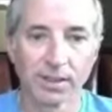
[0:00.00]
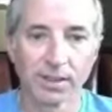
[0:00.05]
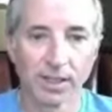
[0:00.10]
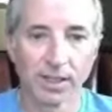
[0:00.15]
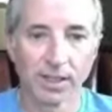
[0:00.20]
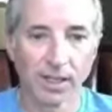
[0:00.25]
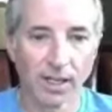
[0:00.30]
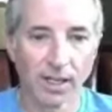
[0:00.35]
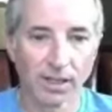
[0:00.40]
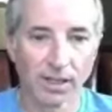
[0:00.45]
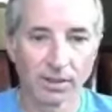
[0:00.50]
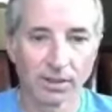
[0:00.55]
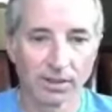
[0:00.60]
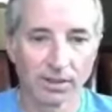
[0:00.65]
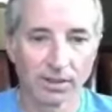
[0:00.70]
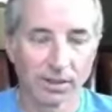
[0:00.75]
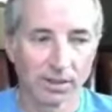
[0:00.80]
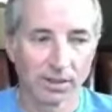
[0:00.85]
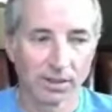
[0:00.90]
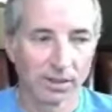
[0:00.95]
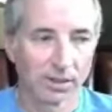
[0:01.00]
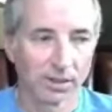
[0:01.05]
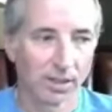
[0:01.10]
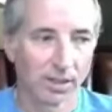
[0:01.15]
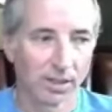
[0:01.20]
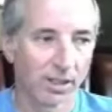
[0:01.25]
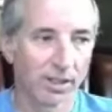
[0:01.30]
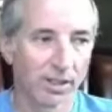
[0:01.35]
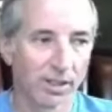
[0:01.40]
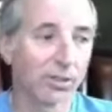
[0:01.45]
And
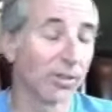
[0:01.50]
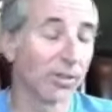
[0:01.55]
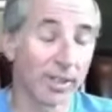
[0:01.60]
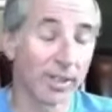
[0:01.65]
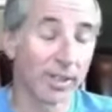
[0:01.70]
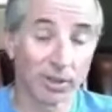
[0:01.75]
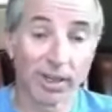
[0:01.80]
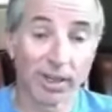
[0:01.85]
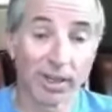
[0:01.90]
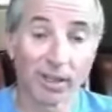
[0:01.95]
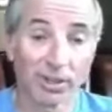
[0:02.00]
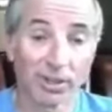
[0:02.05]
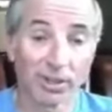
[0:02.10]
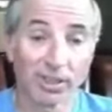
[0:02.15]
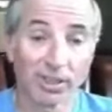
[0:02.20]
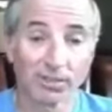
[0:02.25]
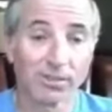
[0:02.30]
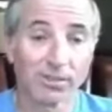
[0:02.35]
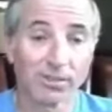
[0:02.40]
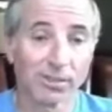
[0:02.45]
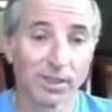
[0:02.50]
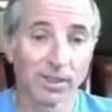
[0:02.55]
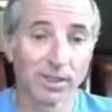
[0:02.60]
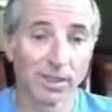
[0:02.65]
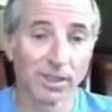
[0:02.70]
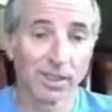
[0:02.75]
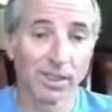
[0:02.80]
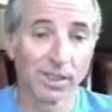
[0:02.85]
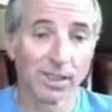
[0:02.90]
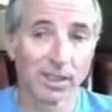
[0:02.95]
it is very grounding.
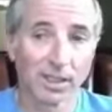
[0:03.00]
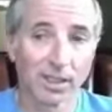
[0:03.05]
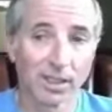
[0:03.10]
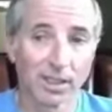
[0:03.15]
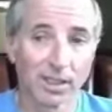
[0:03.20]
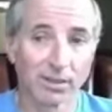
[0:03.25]
And